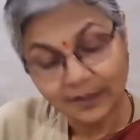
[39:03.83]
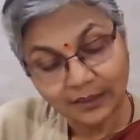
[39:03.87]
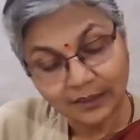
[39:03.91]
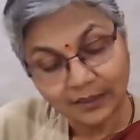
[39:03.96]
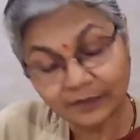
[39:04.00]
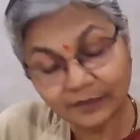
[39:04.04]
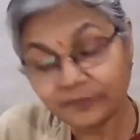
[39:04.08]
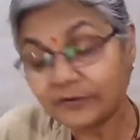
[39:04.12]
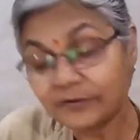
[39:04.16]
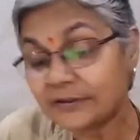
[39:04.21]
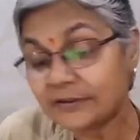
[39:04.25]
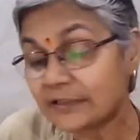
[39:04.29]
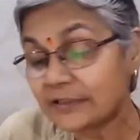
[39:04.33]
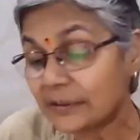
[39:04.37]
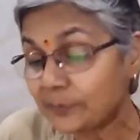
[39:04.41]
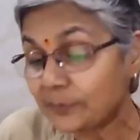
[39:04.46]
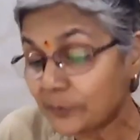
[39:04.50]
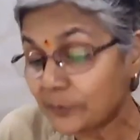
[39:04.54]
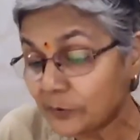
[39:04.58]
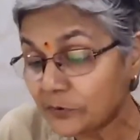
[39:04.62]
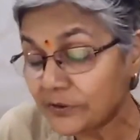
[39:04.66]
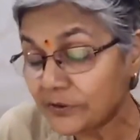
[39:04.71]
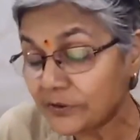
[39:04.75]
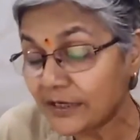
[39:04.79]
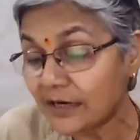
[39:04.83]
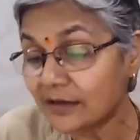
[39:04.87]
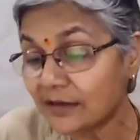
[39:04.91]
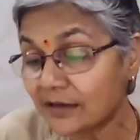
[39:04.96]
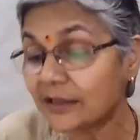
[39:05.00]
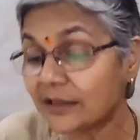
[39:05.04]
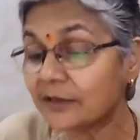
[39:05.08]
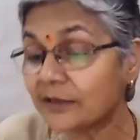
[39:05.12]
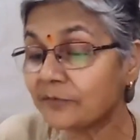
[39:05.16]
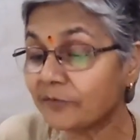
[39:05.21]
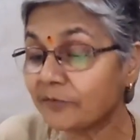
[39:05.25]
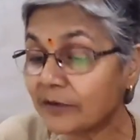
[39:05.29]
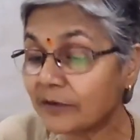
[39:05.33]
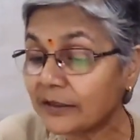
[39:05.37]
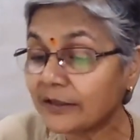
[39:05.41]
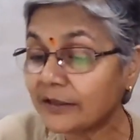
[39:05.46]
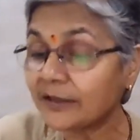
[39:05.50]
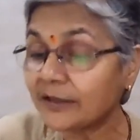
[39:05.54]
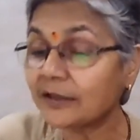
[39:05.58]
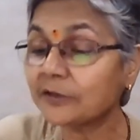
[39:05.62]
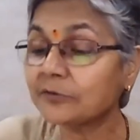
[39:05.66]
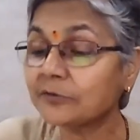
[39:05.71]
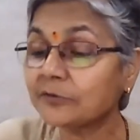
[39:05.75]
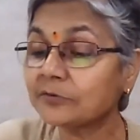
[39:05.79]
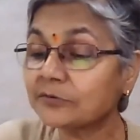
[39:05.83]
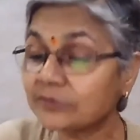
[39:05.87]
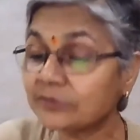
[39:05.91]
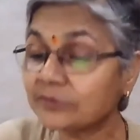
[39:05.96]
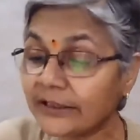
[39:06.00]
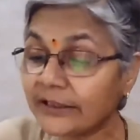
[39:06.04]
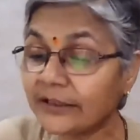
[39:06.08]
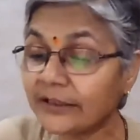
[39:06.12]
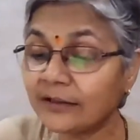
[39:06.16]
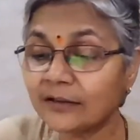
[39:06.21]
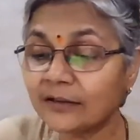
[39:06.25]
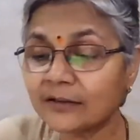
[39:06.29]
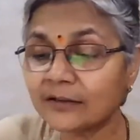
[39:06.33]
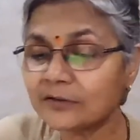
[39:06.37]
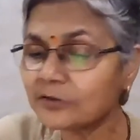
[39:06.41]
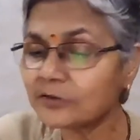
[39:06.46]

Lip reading: If it's a project, then 1 year to 3 years.